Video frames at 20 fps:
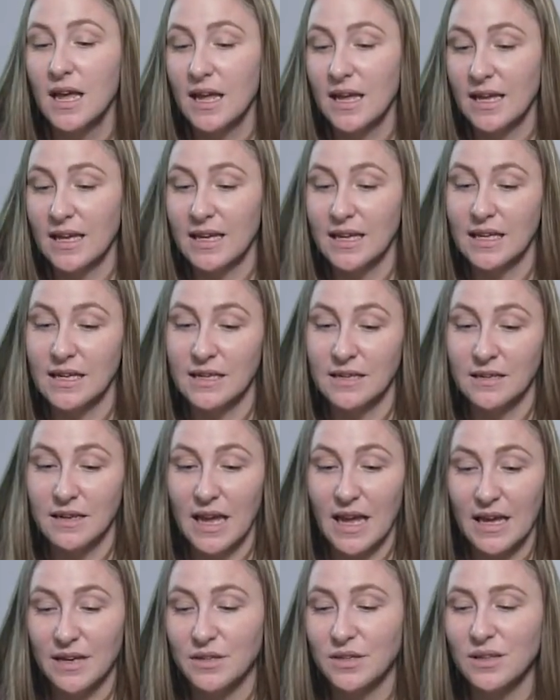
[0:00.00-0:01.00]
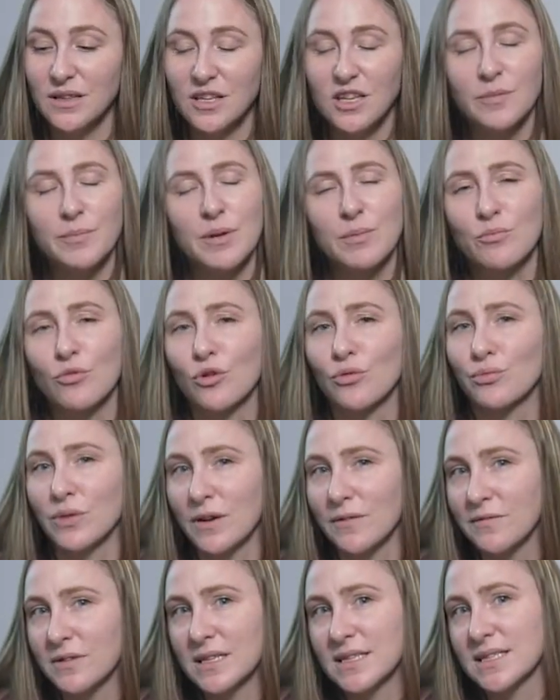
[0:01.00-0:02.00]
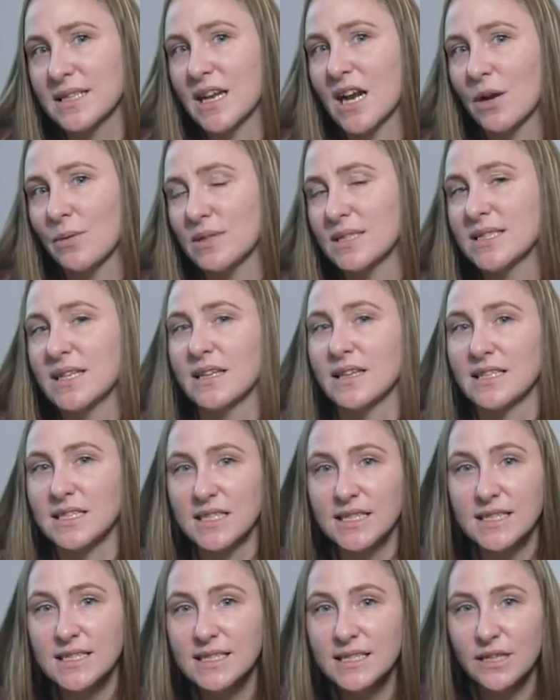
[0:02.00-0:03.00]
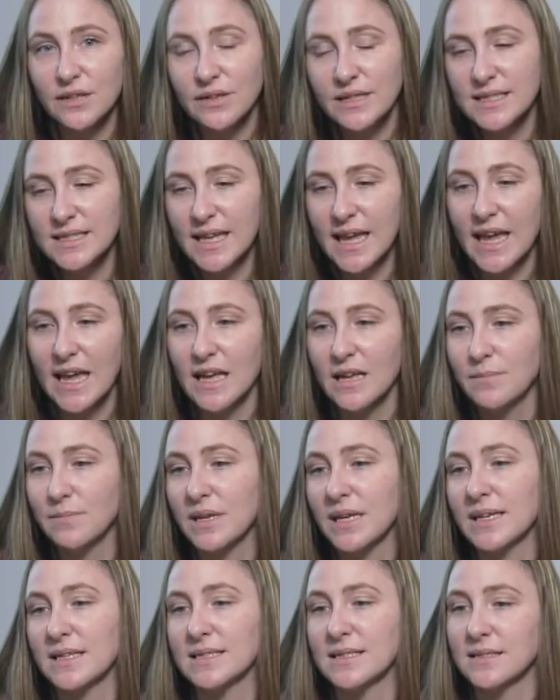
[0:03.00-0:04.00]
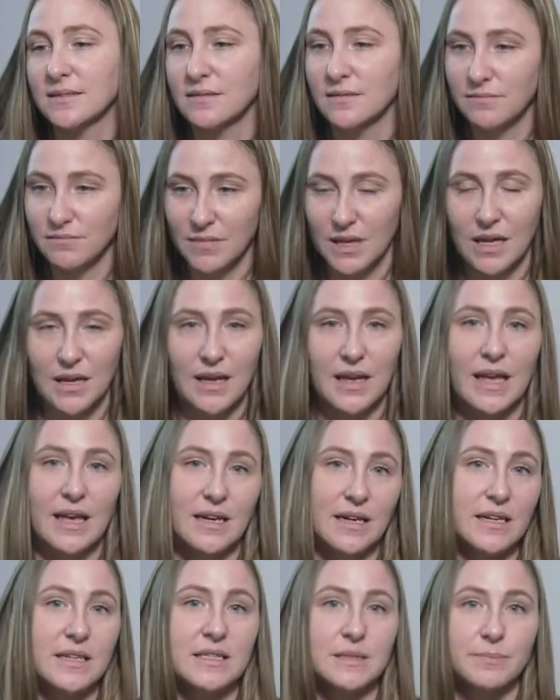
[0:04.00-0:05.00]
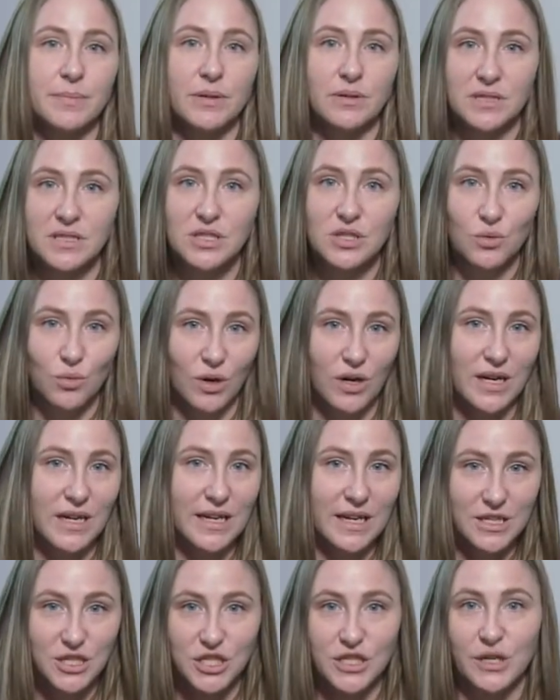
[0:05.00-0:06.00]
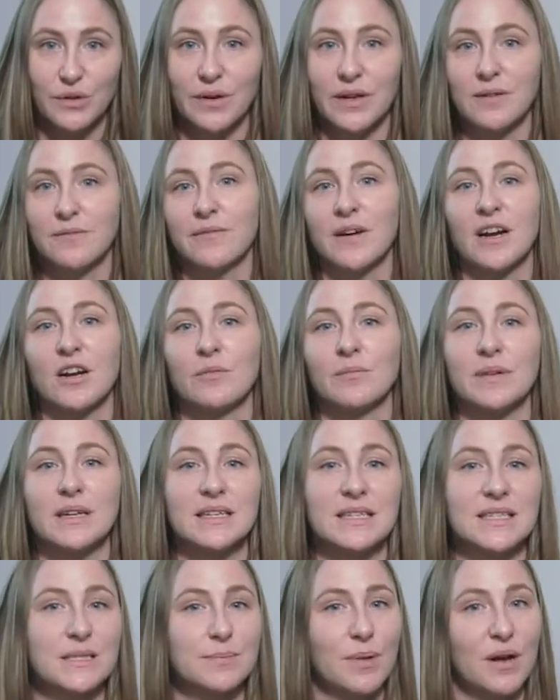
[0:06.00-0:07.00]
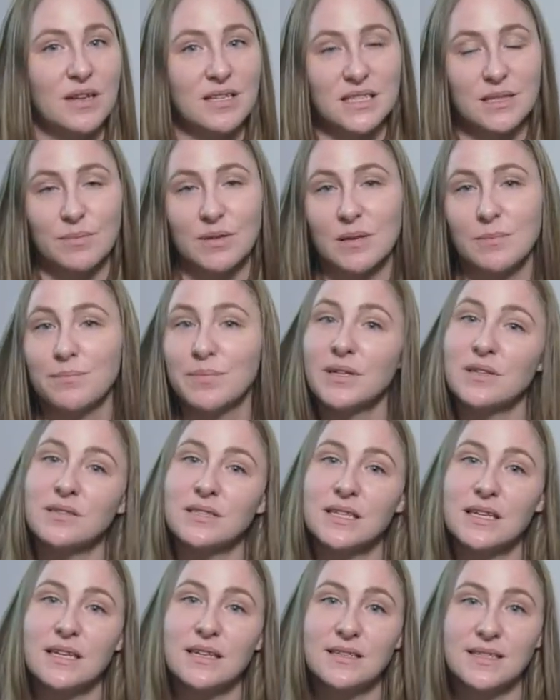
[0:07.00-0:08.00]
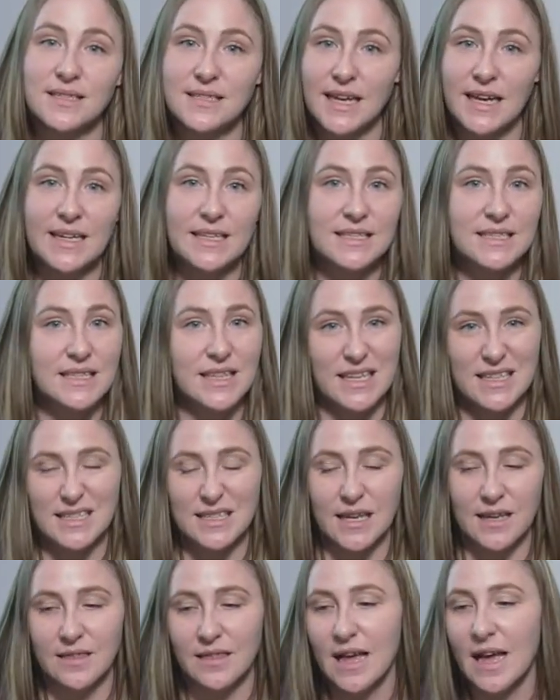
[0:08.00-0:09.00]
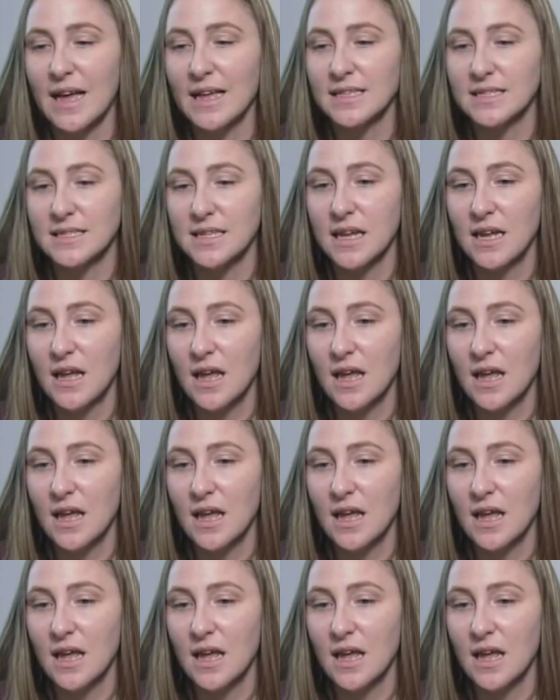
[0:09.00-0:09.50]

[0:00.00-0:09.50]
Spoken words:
It can handle a little bit more roughness than I would say the T-Series can because, again, it is built to work in engineering environments, possibly building sites, things like that.